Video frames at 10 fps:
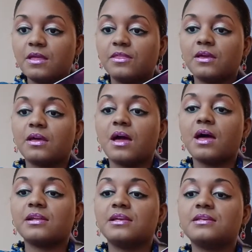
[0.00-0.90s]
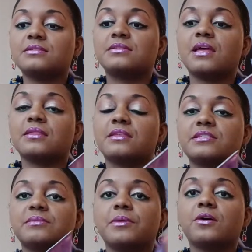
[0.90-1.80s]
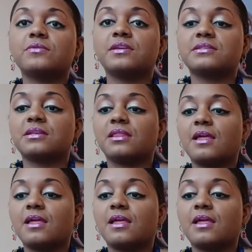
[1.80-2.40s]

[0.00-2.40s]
The con is that the smell doesn't